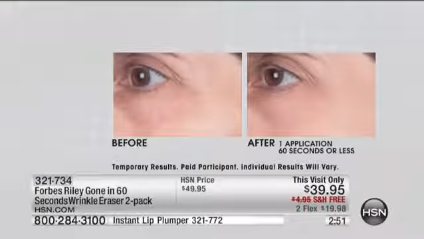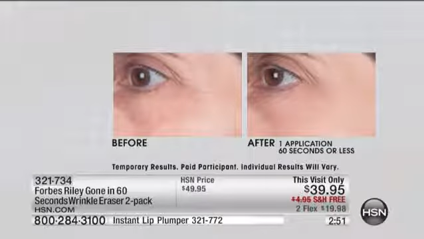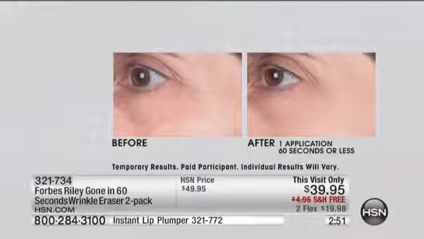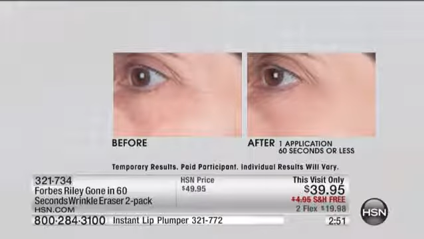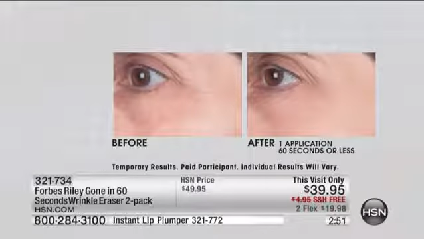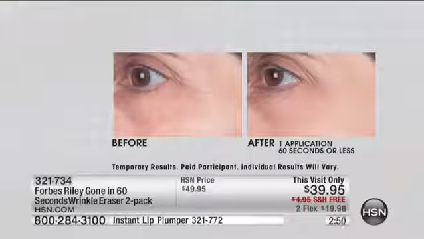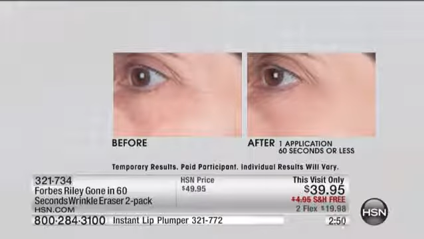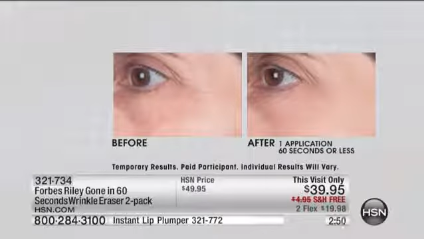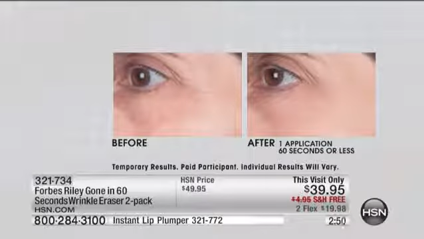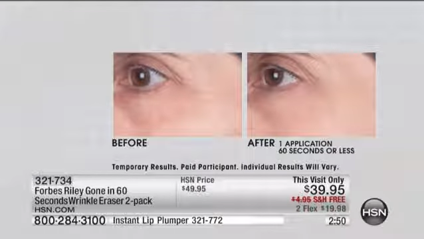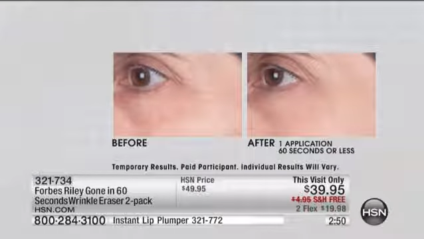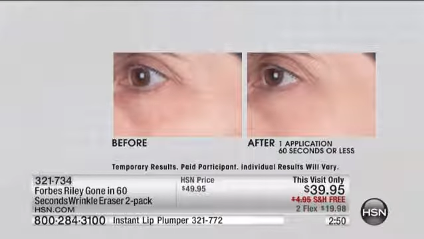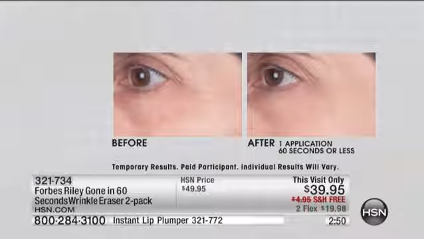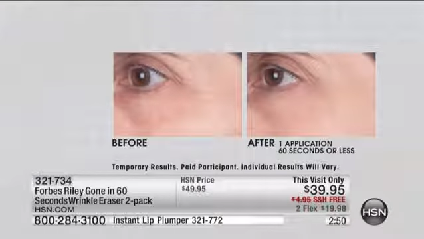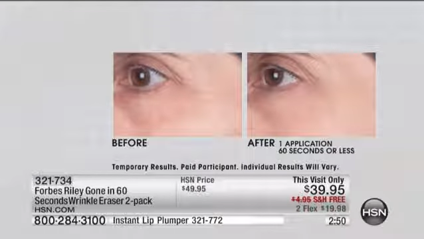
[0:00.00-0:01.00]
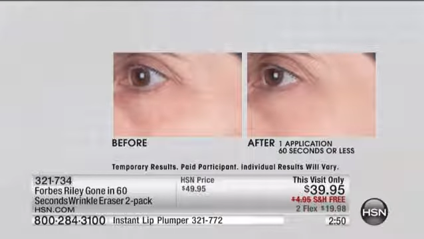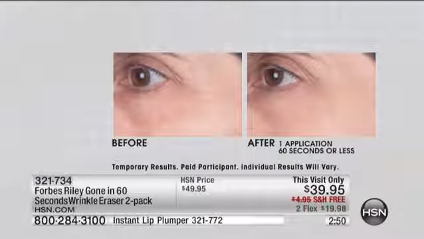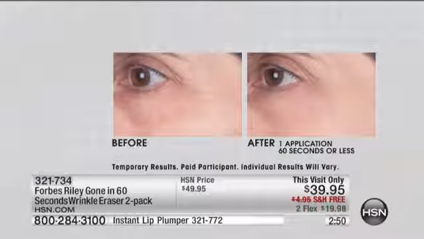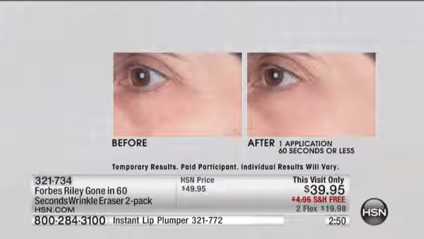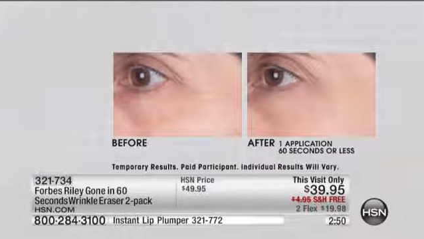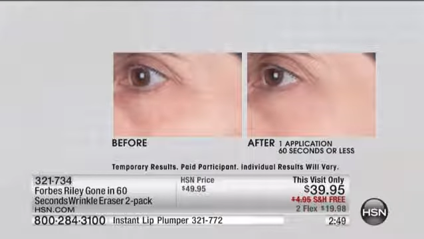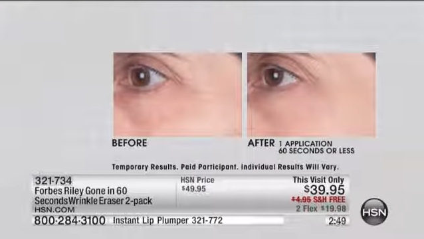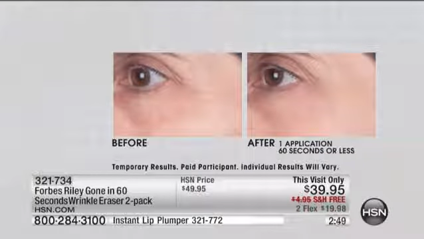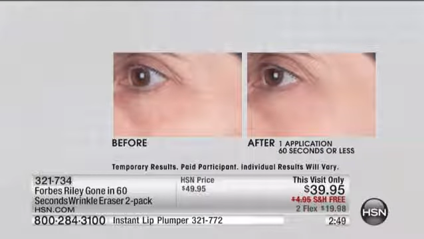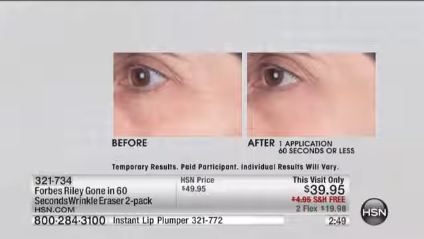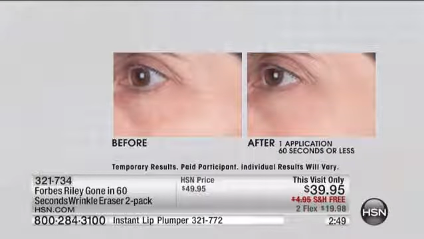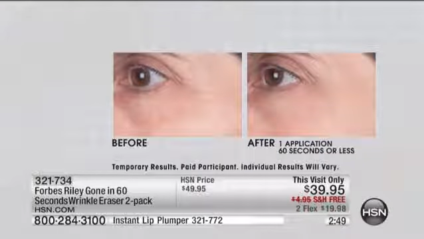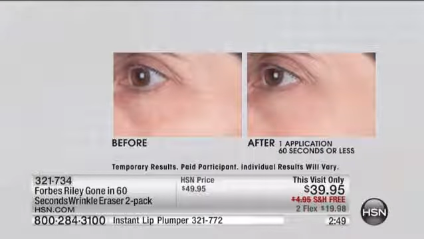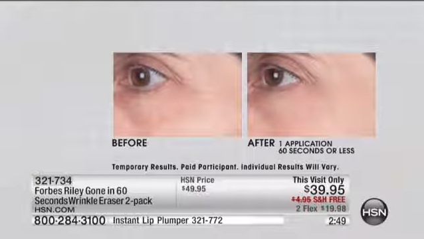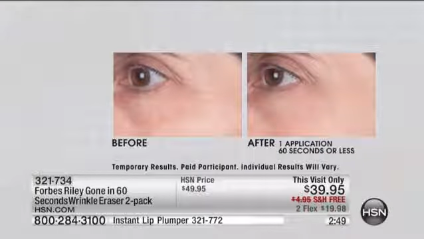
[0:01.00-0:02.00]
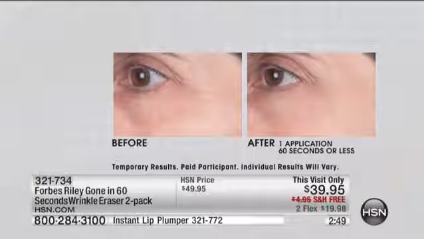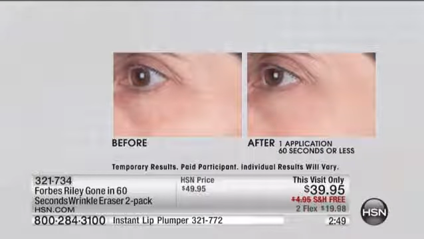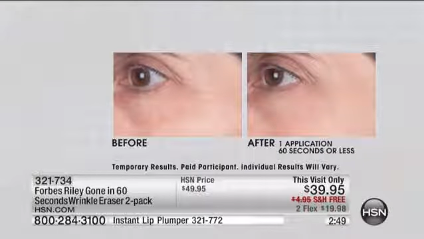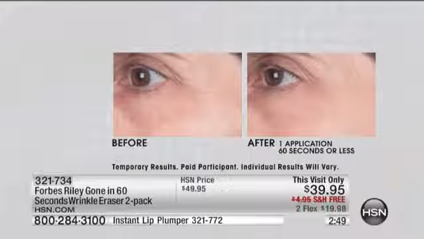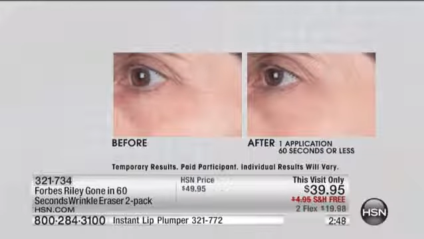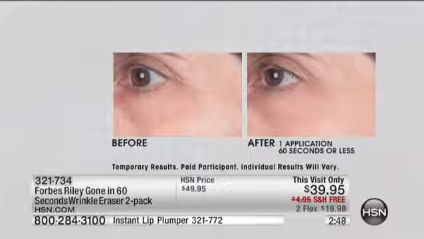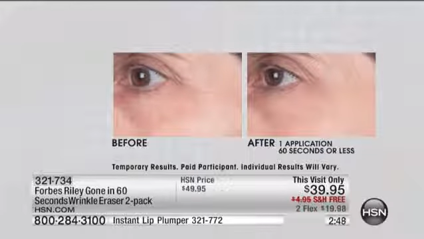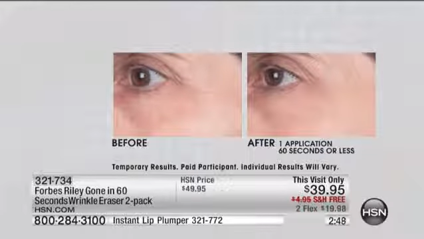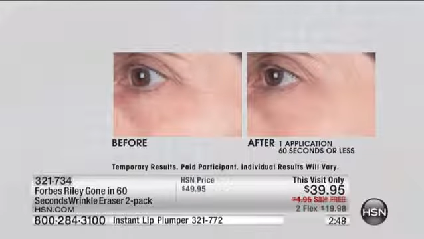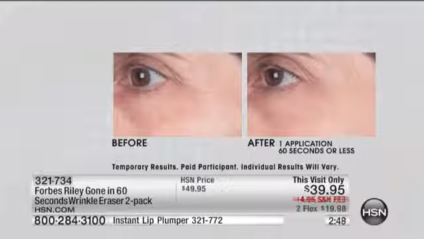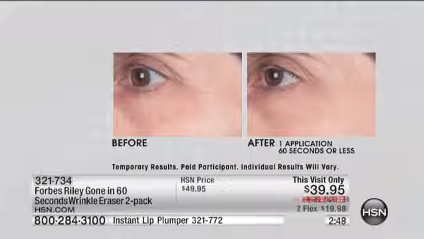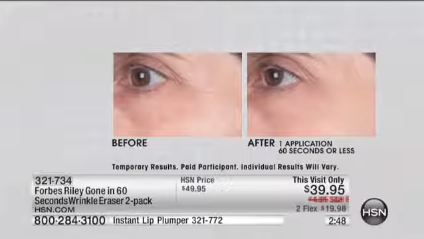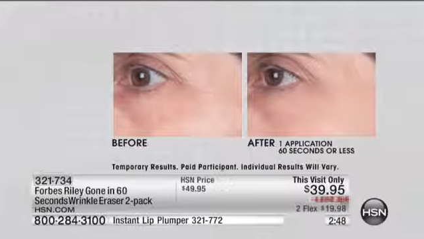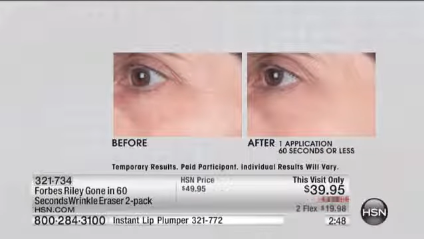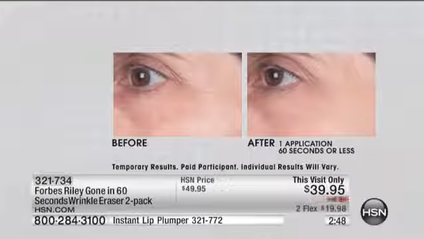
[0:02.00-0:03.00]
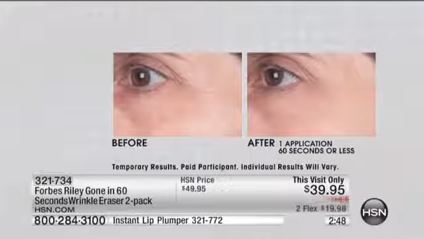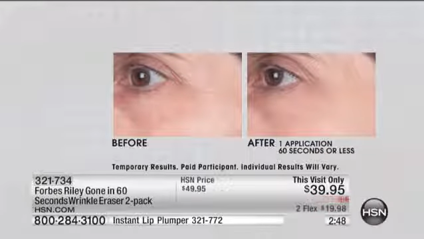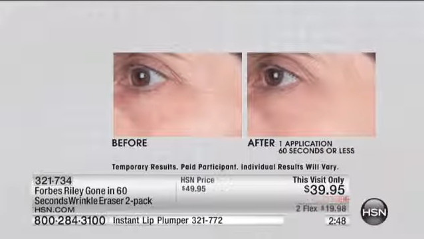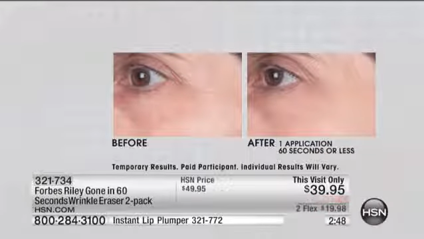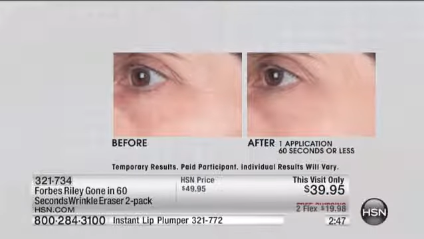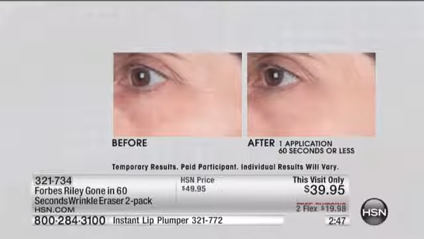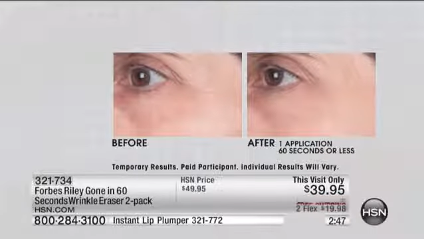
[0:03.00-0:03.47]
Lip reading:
[unreadable: no face in view]